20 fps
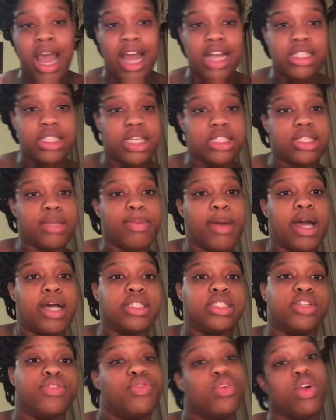tested
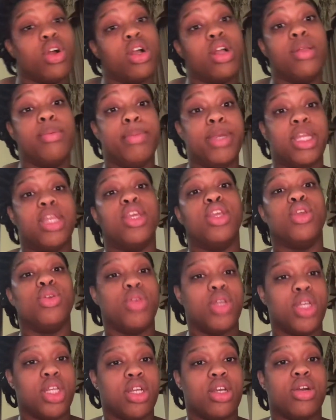positive for chlamydia. You
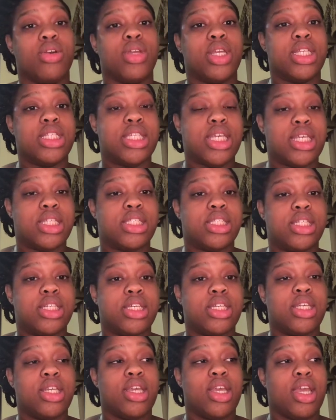need to go get tested.
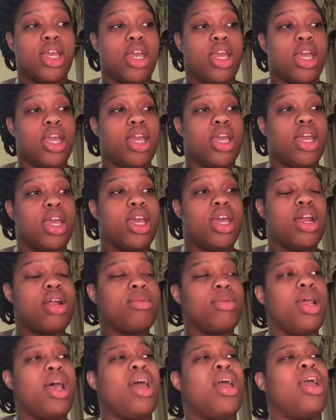And I'm
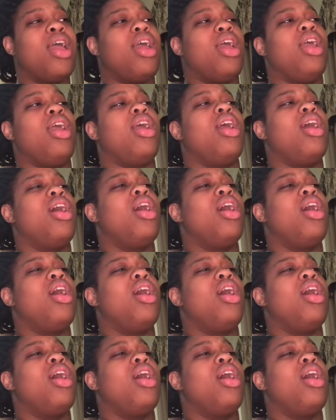like,